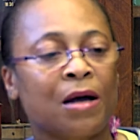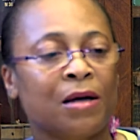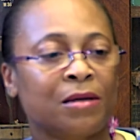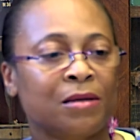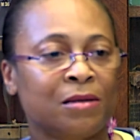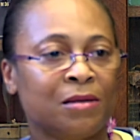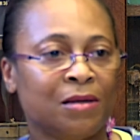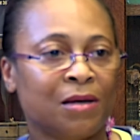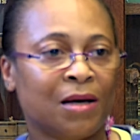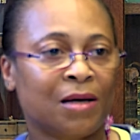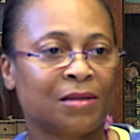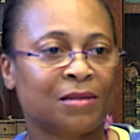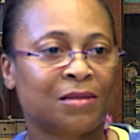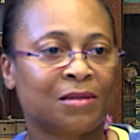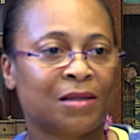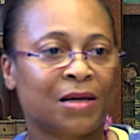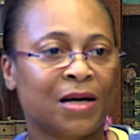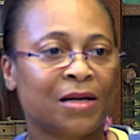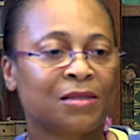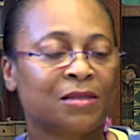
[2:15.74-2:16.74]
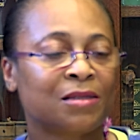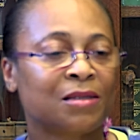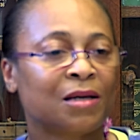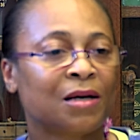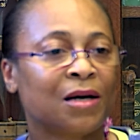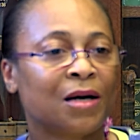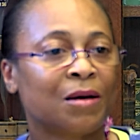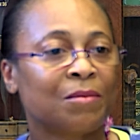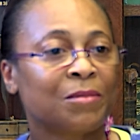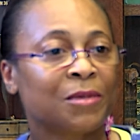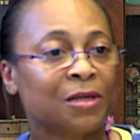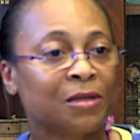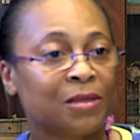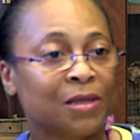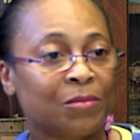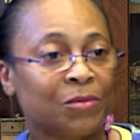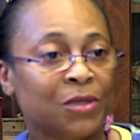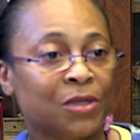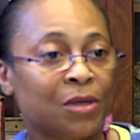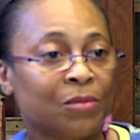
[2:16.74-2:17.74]
Yes, that's um, the
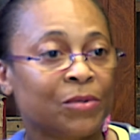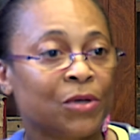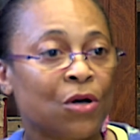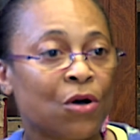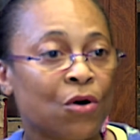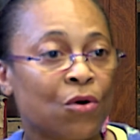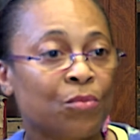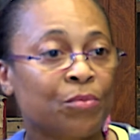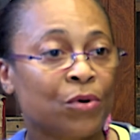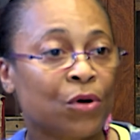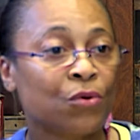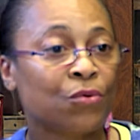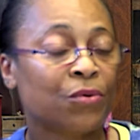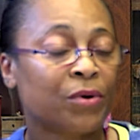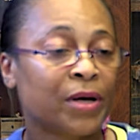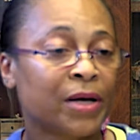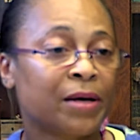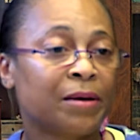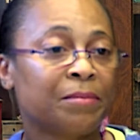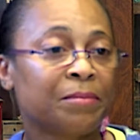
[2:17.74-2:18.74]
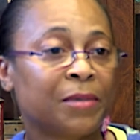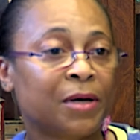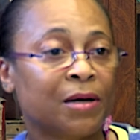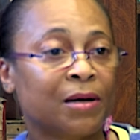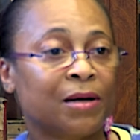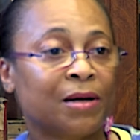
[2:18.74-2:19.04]
WWO program.